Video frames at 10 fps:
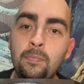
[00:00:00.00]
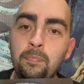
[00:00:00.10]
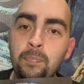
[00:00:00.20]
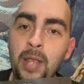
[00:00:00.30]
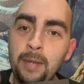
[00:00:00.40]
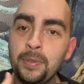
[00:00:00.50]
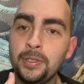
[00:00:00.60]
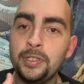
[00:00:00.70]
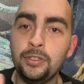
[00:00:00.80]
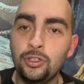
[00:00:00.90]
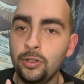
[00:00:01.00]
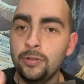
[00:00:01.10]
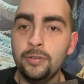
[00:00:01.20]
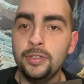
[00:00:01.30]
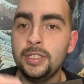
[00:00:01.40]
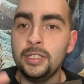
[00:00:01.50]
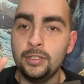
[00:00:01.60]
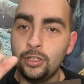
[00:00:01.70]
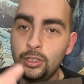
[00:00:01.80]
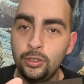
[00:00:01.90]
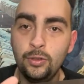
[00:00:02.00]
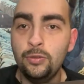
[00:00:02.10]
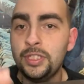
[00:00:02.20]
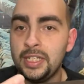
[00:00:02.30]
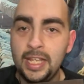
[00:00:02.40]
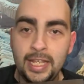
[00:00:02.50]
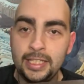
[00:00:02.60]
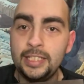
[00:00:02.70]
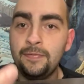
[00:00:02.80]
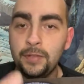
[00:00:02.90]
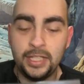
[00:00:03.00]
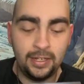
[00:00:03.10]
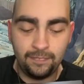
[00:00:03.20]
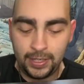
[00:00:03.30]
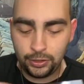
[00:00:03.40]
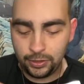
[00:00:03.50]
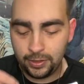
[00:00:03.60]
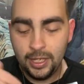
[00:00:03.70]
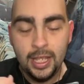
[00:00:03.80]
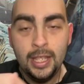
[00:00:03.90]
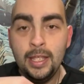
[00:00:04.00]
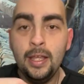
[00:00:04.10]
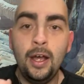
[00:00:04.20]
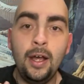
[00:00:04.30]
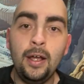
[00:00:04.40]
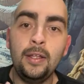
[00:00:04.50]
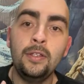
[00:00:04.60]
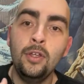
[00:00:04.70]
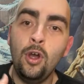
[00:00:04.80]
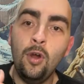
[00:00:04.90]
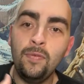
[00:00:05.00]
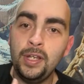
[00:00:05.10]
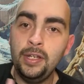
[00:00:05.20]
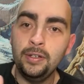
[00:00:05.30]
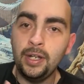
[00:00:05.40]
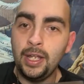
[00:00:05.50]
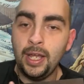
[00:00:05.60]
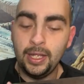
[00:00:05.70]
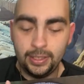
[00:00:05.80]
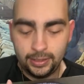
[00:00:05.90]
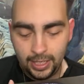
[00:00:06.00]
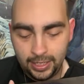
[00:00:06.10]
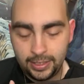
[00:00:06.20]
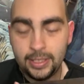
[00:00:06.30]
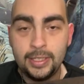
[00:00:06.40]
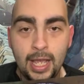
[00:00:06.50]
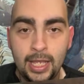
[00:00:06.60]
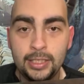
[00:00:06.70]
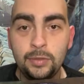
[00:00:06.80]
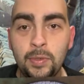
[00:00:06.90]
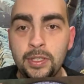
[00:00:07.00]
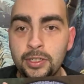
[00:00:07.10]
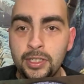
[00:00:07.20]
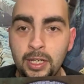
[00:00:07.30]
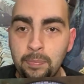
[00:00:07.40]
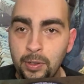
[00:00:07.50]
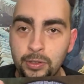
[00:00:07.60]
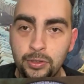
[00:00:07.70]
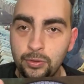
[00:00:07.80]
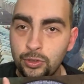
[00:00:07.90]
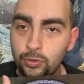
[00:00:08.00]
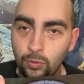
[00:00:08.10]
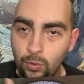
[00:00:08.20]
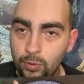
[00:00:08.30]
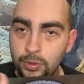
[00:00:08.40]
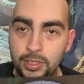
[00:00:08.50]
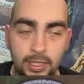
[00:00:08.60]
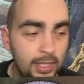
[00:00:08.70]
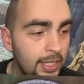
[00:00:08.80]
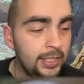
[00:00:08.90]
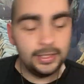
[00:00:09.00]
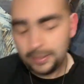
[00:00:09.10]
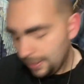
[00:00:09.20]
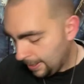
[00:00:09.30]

papers and journals and clues and hints for the adventure. Over here on like the desk where there's like personal scrolls and things.